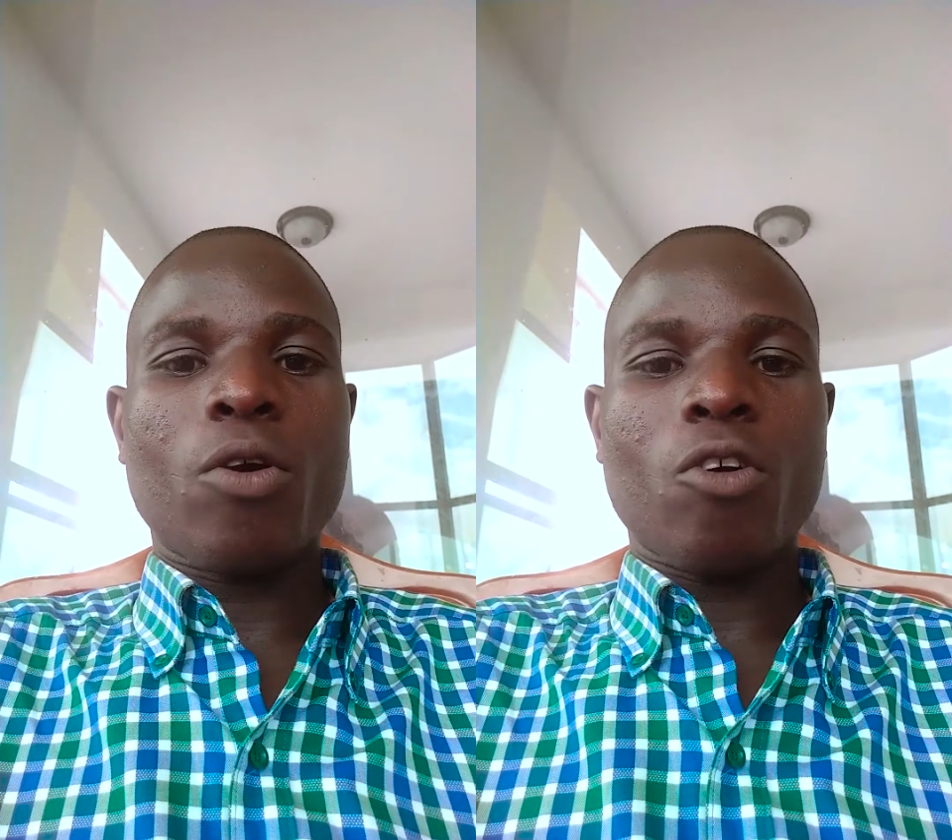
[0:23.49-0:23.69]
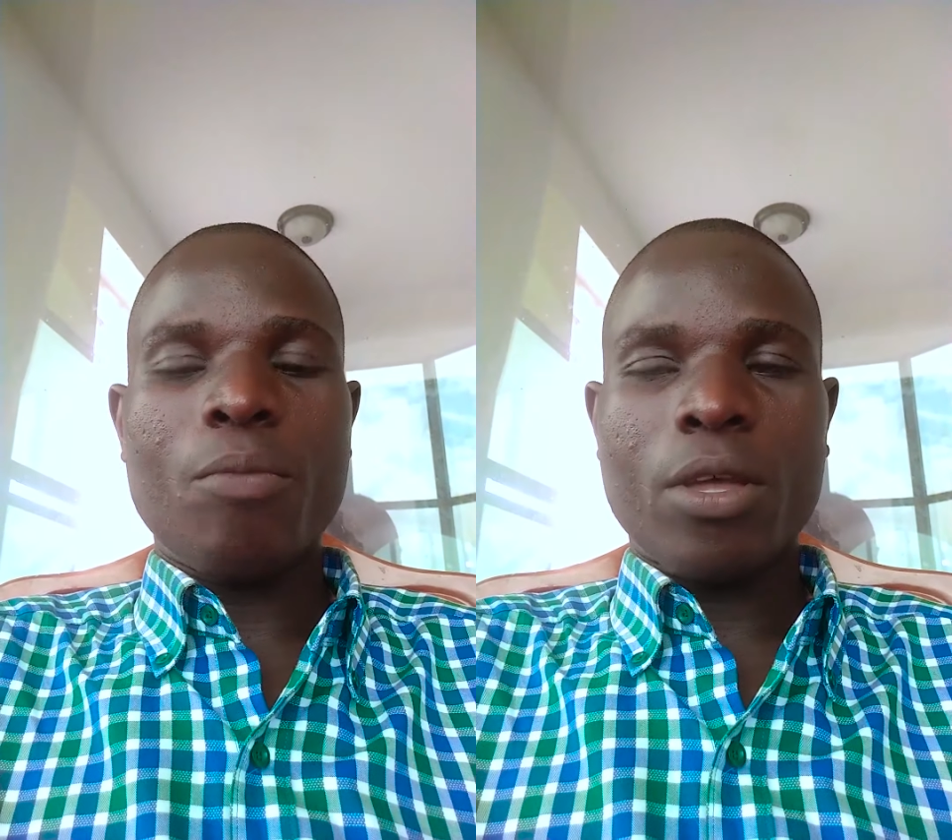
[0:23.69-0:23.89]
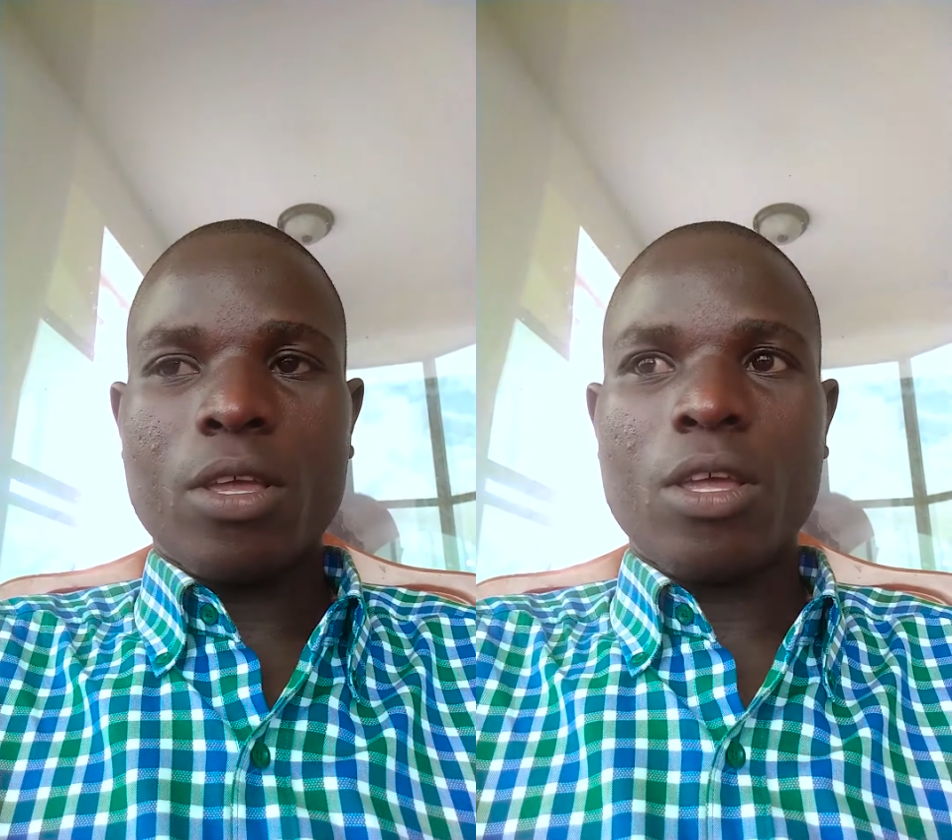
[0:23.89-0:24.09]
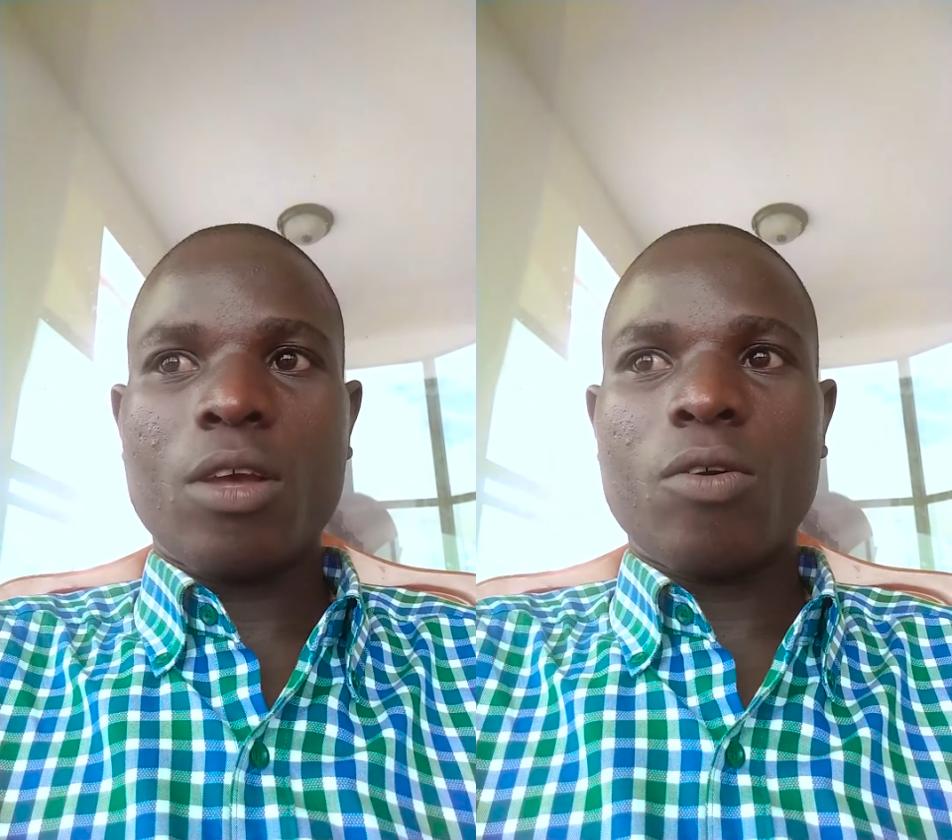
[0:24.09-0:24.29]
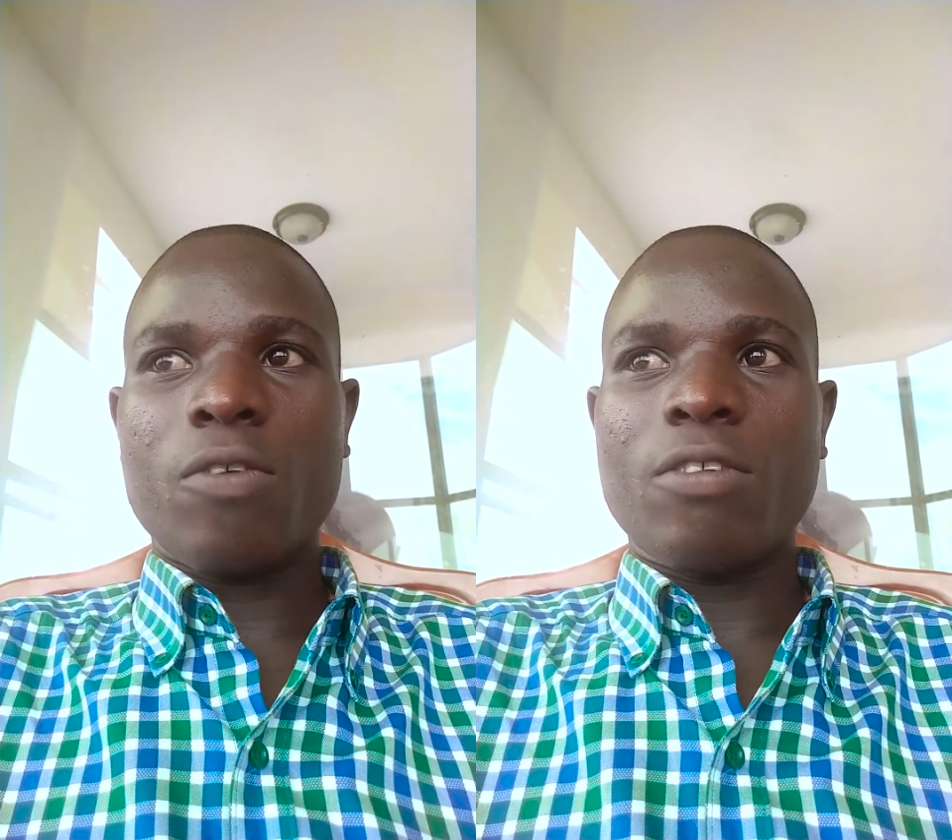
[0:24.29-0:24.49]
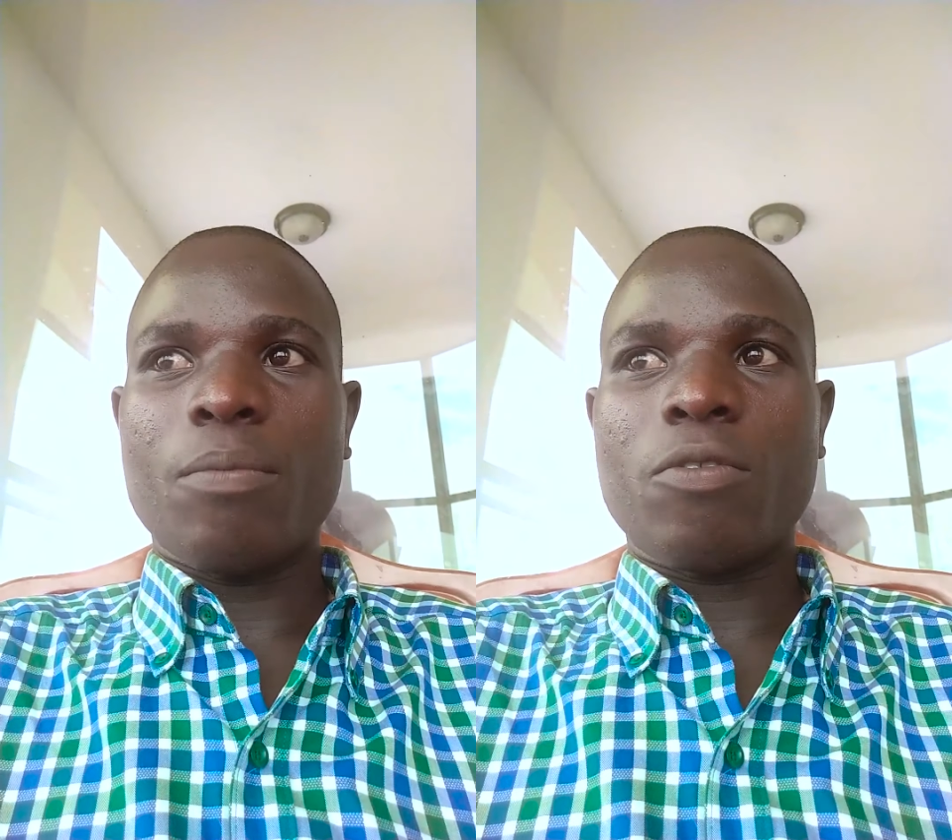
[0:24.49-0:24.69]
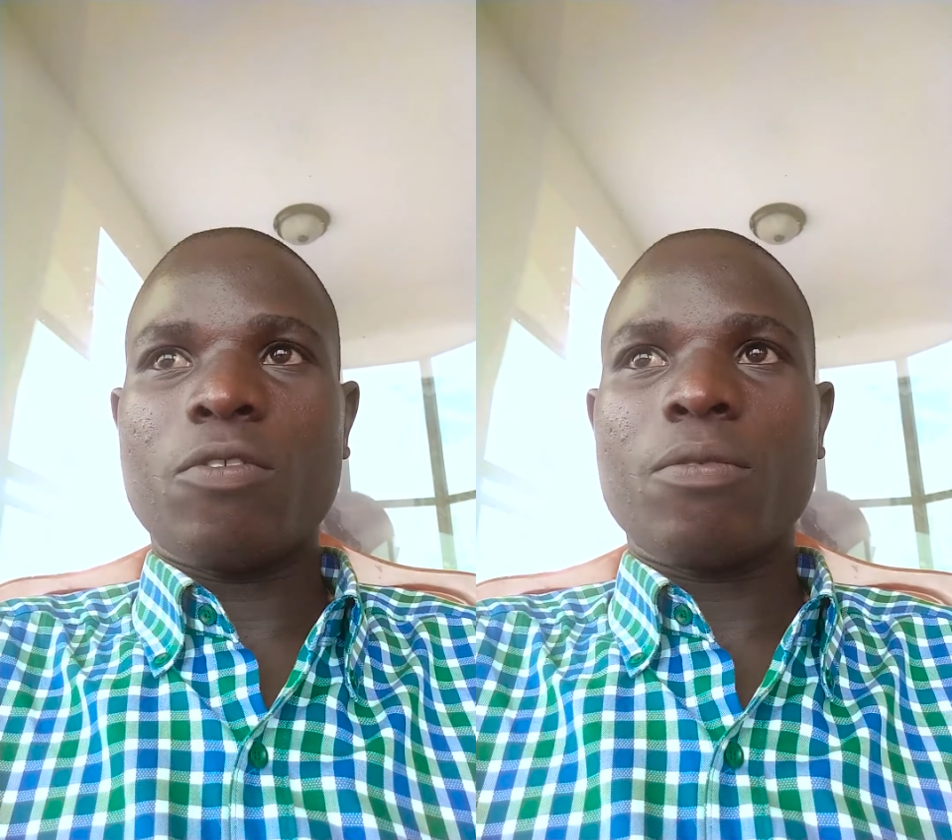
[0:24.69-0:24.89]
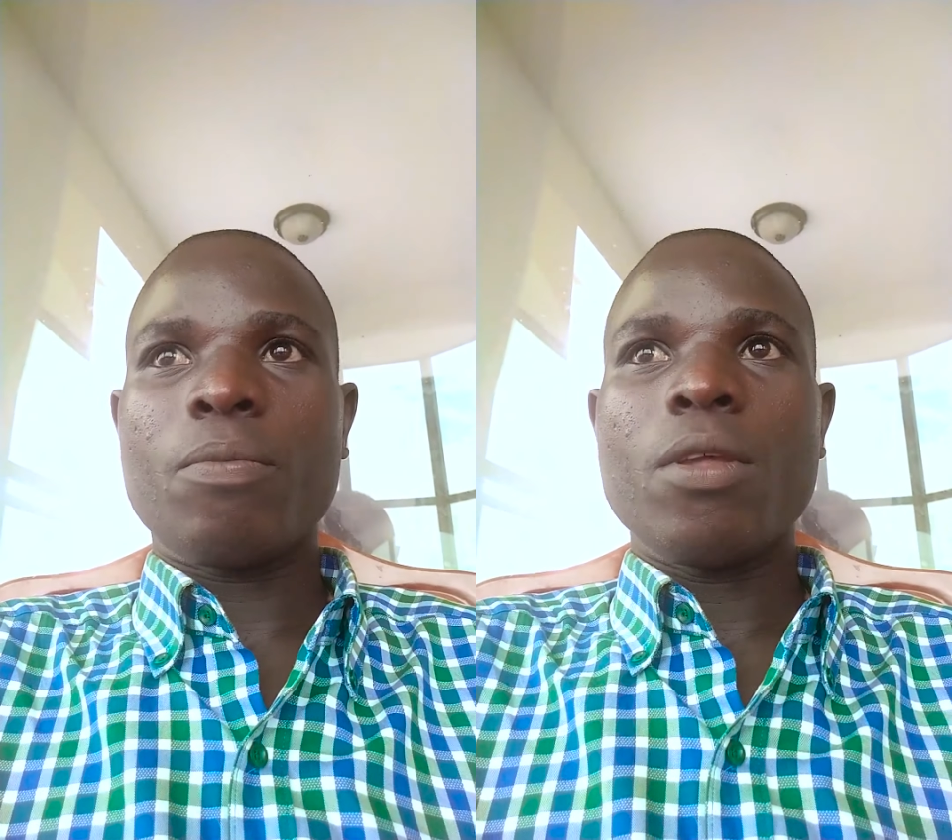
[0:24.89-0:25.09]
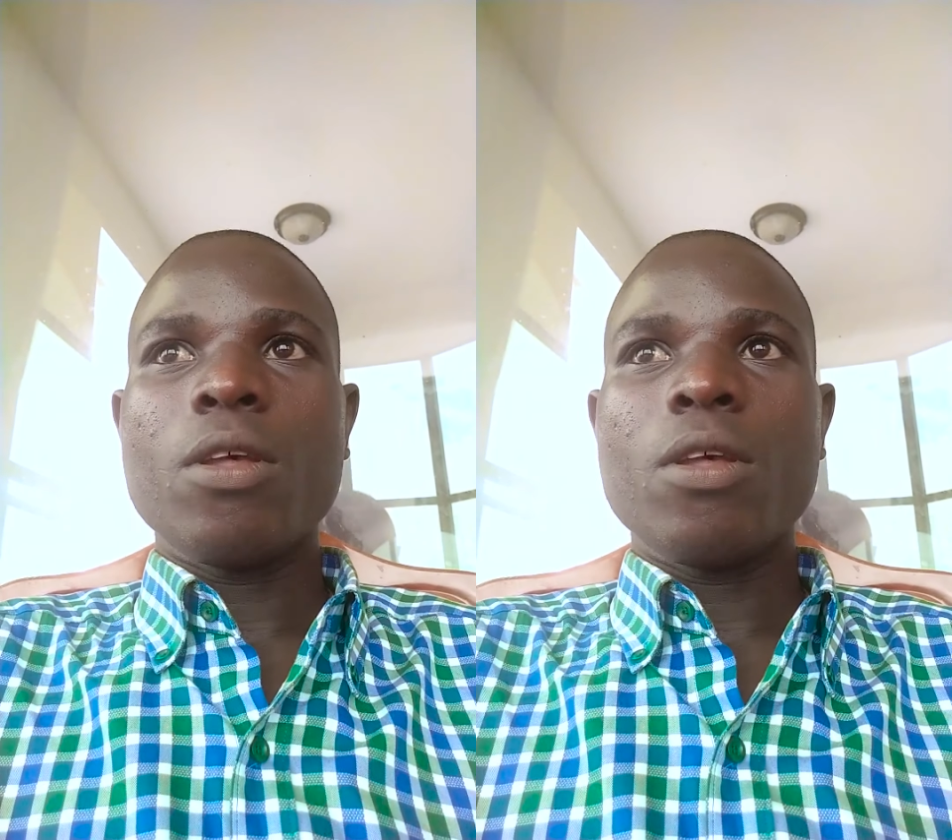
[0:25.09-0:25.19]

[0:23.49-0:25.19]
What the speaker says: economic concepts.